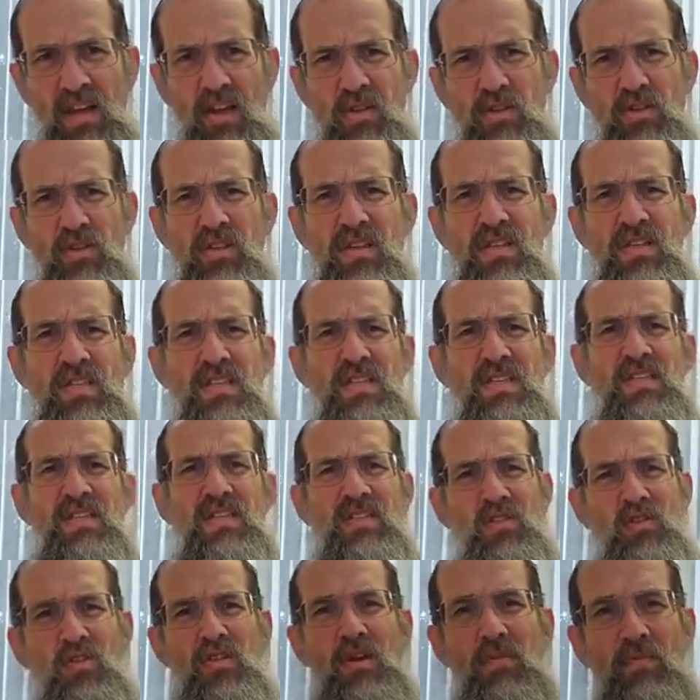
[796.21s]
So this is
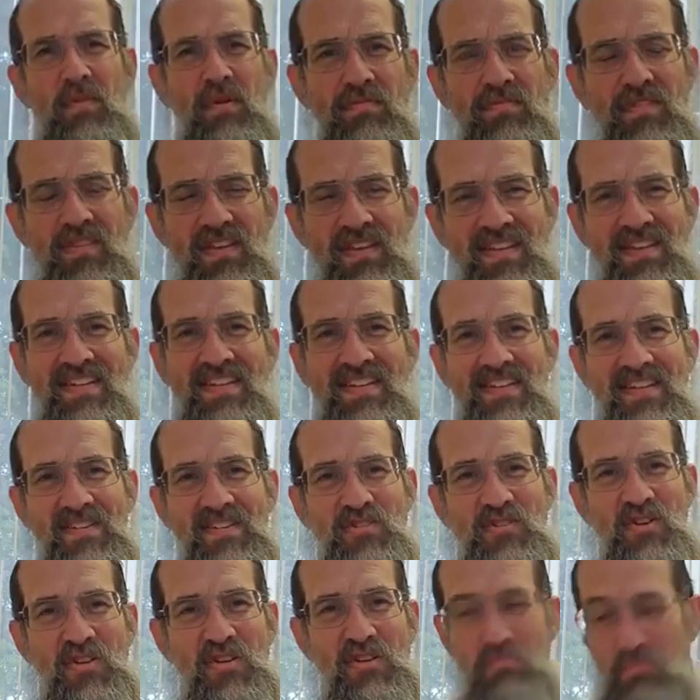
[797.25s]
some of the
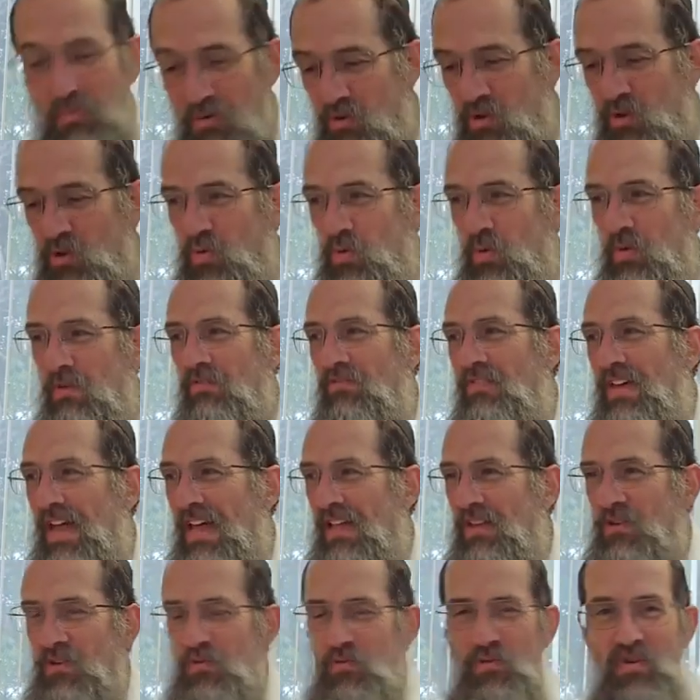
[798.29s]
sort of spiritual
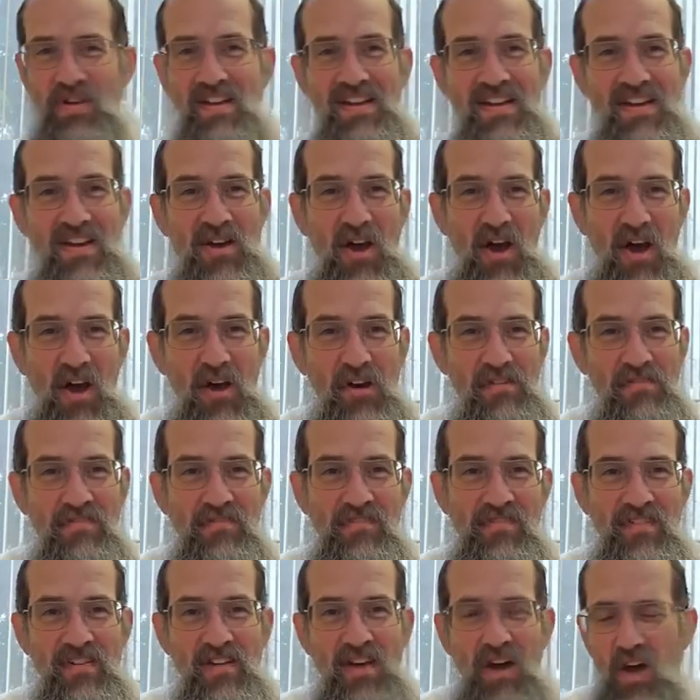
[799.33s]
value
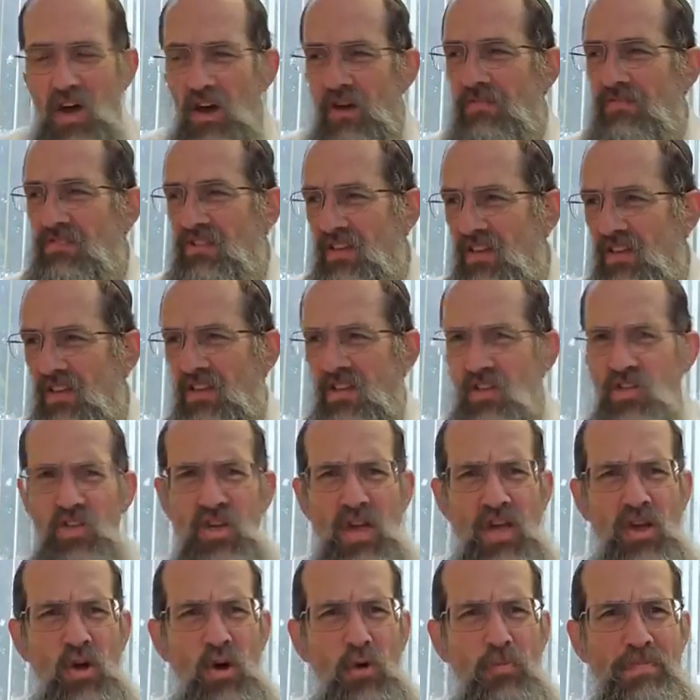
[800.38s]
of Yiddish.
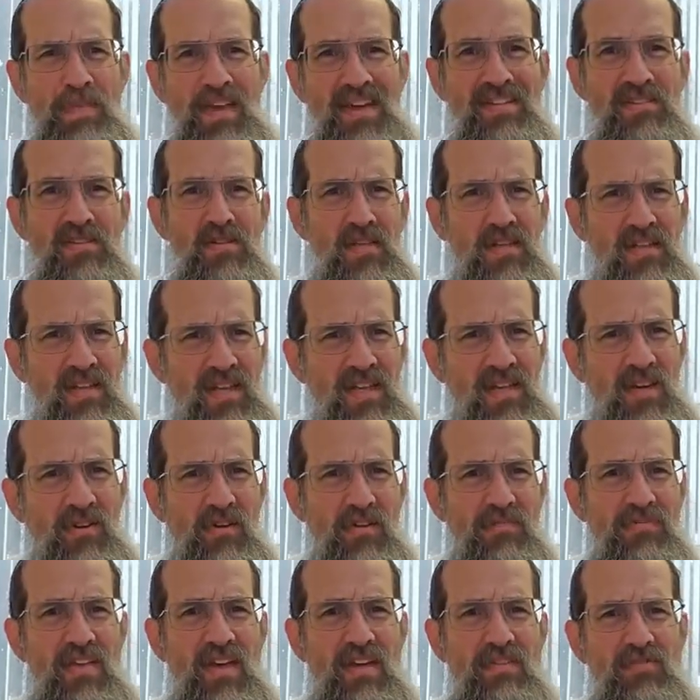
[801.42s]
I hope that is clear.
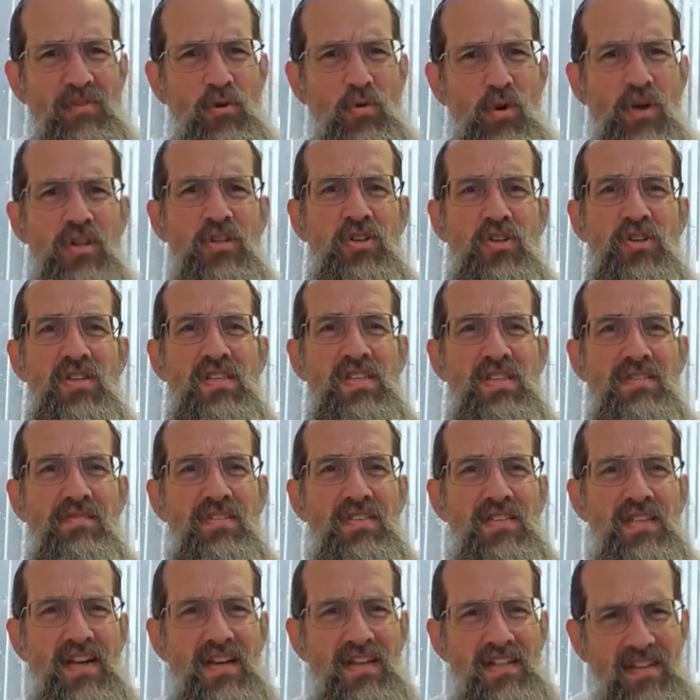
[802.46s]
If you have questions, if
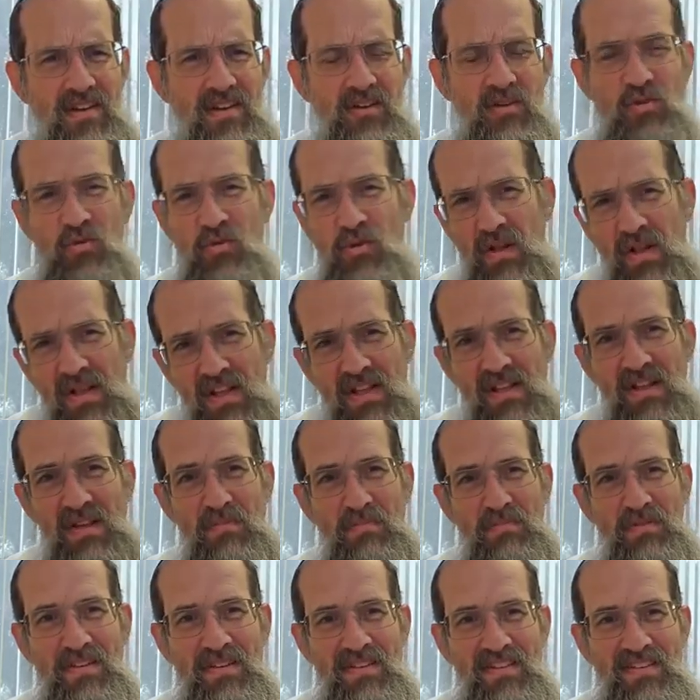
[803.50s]
it's not clear to you,
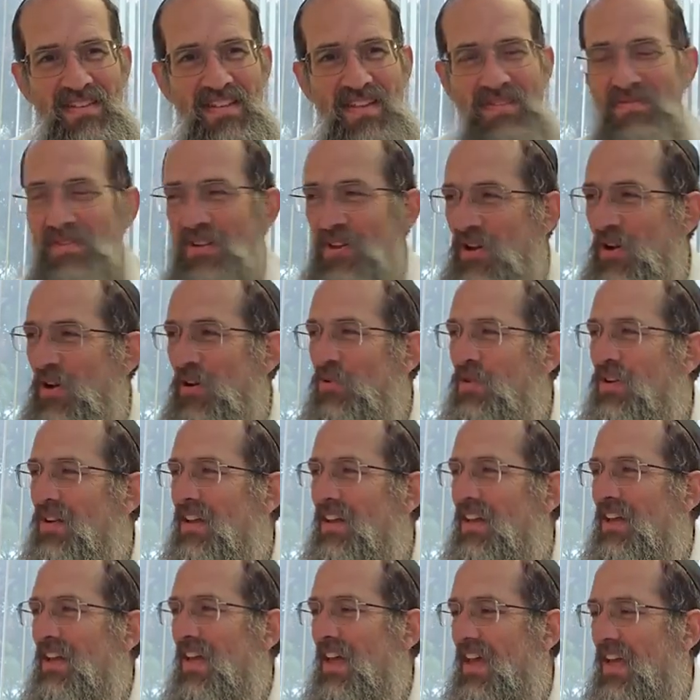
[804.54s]
please let me know,
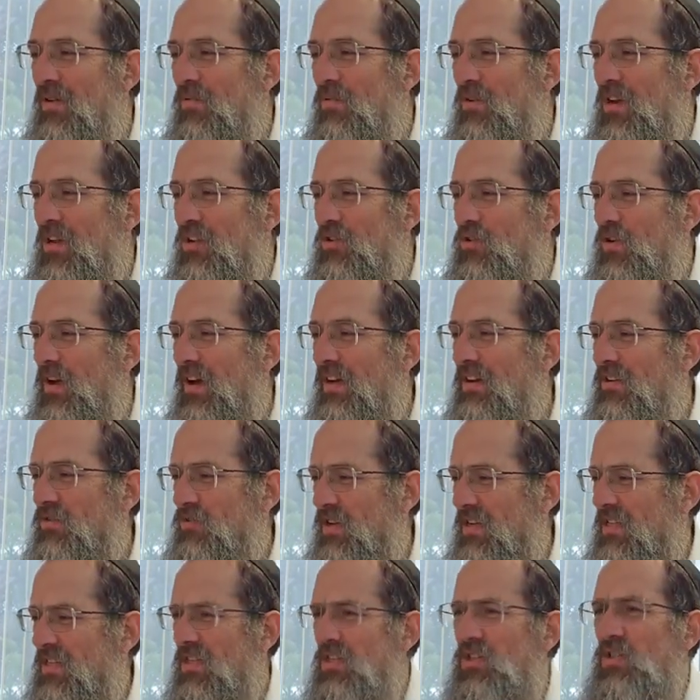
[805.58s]
and we'll try to address it.